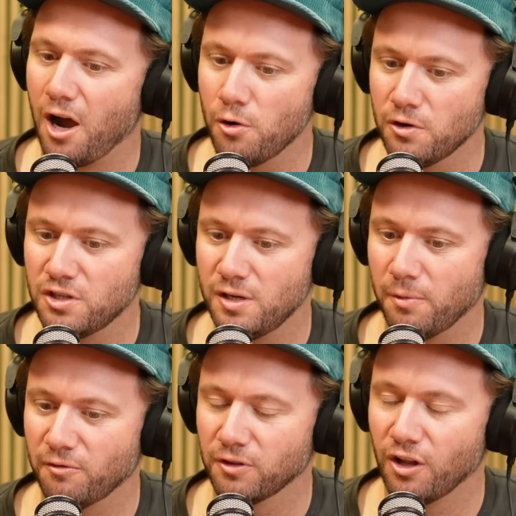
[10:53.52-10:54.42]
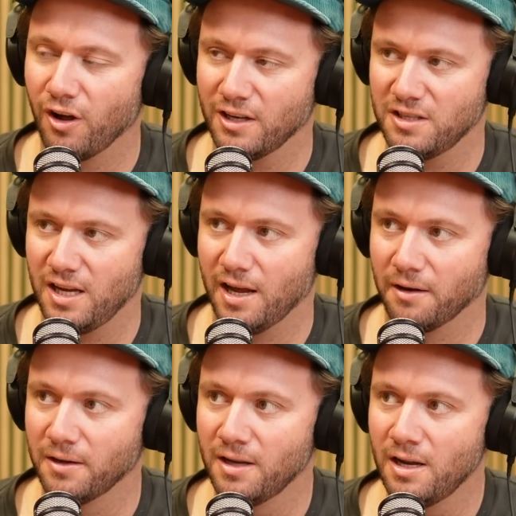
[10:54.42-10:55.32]
ownership of Liontown,
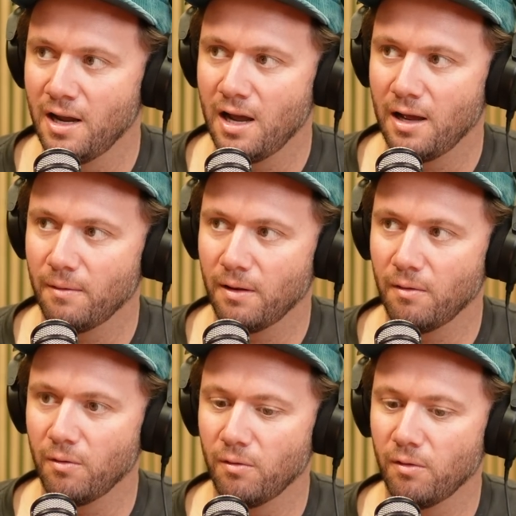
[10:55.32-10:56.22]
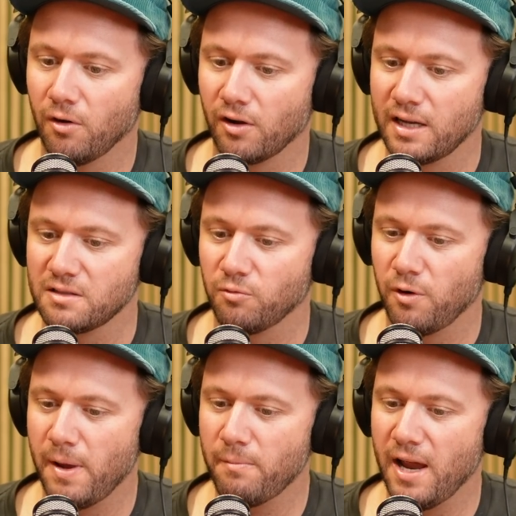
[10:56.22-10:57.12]
I guess,
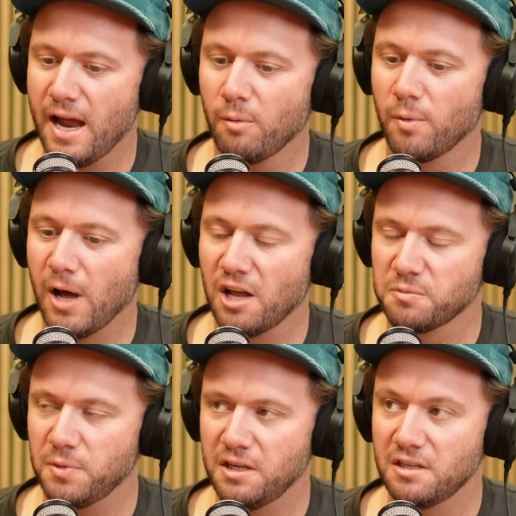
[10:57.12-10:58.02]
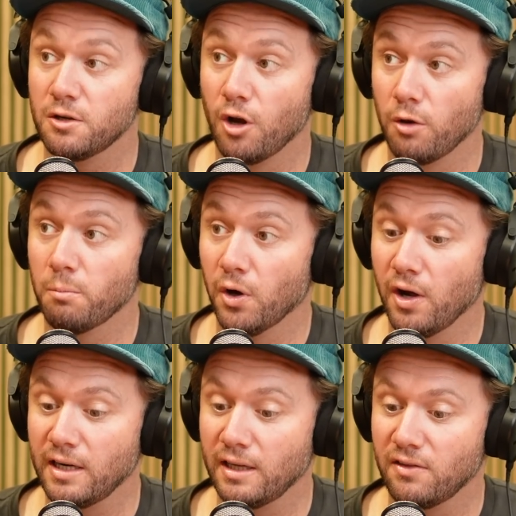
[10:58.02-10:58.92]
remember Albemarle's bid is
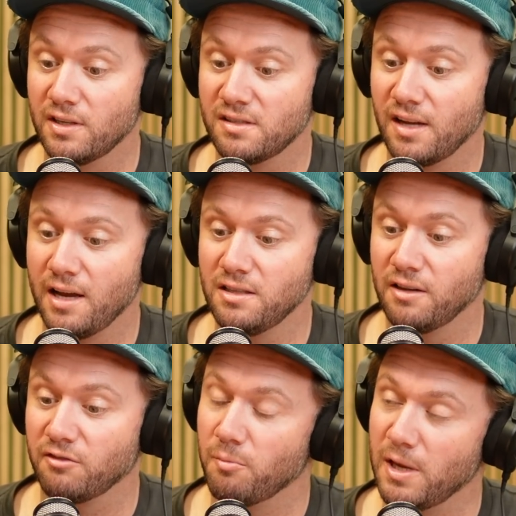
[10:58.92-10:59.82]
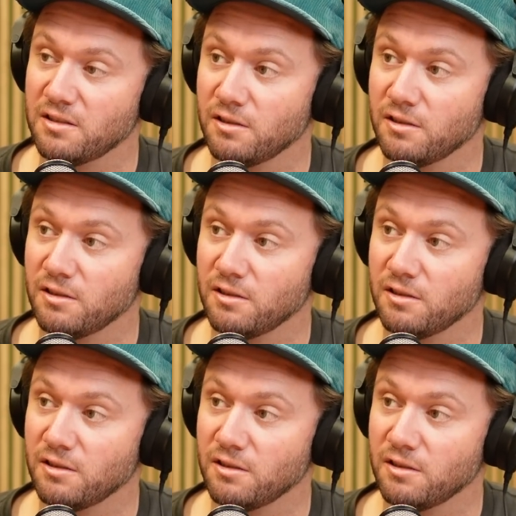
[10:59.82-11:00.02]
non-binding at this stage. They've commenced